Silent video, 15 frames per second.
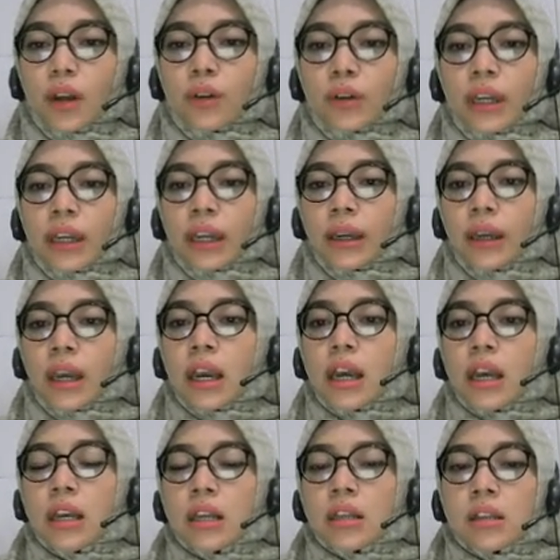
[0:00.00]
Okay,
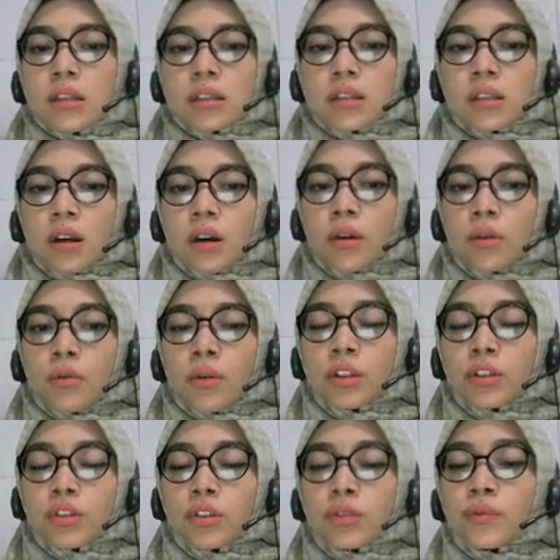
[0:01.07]
so
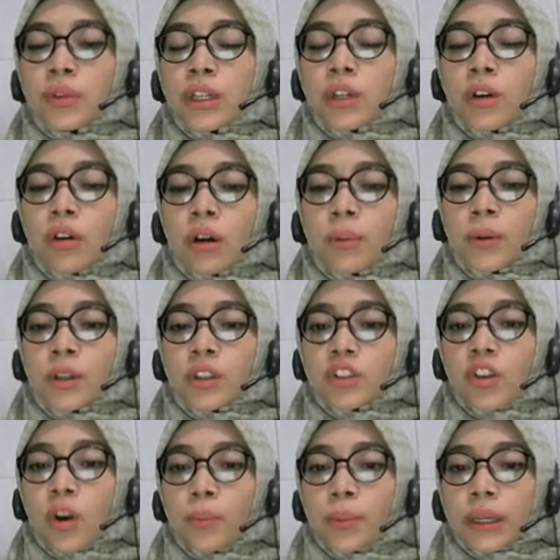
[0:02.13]
what should we know about
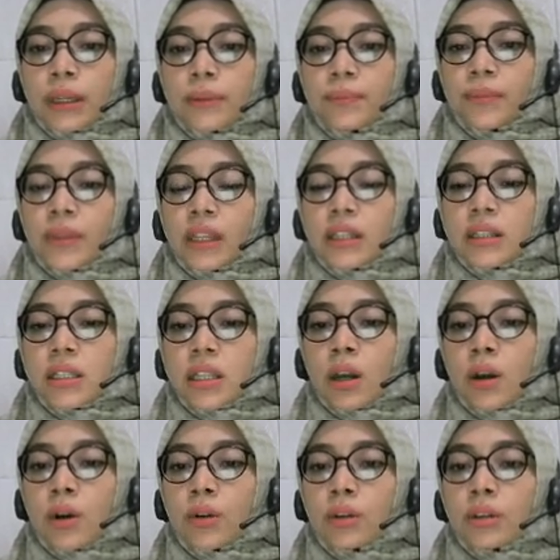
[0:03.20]
topic?
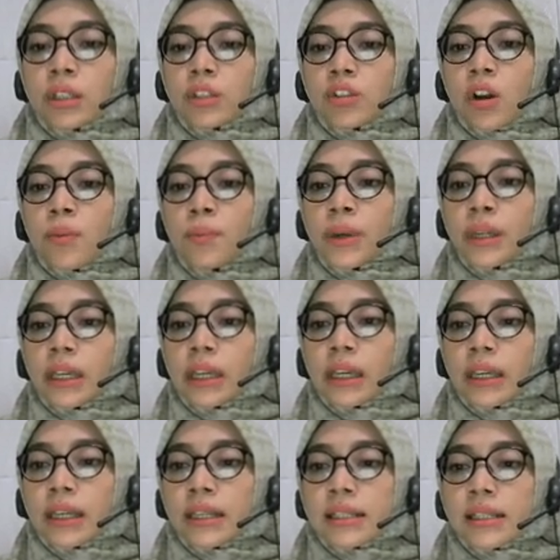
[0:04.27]
So the topic
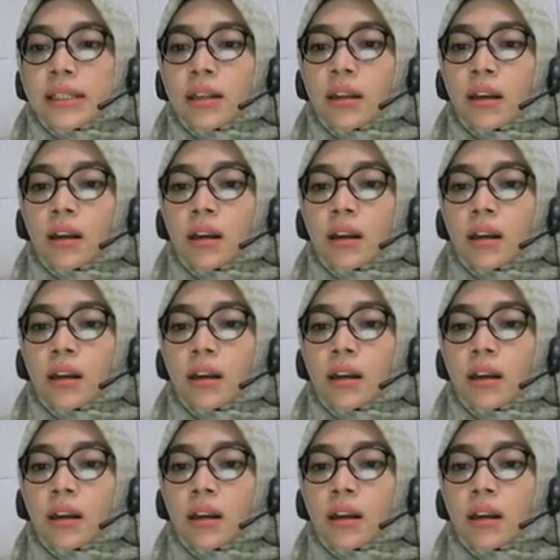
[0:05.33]
is